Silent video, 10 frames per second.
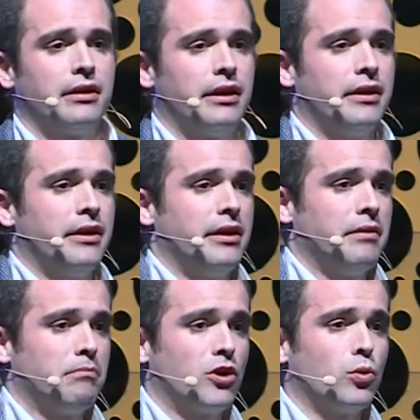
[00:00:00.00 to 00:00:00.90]
uh,
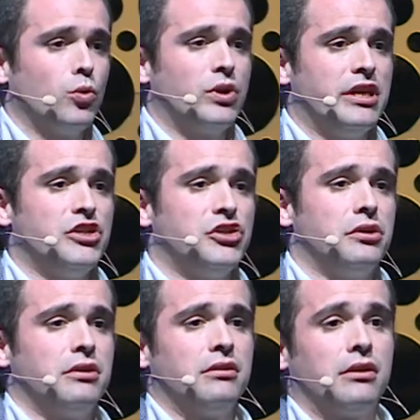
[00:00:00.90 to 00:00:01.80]
product is
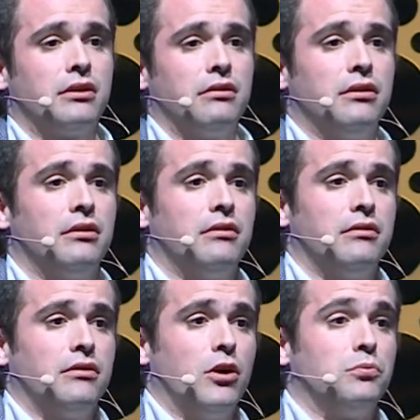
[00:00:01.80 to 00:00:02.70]

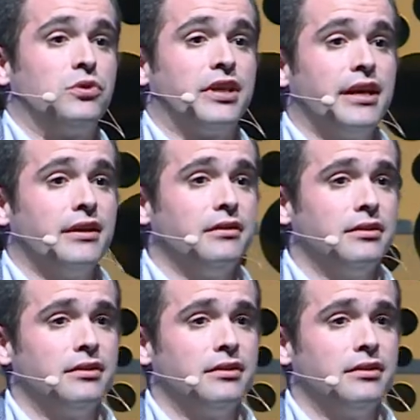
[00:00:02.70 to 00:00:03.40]
obtained.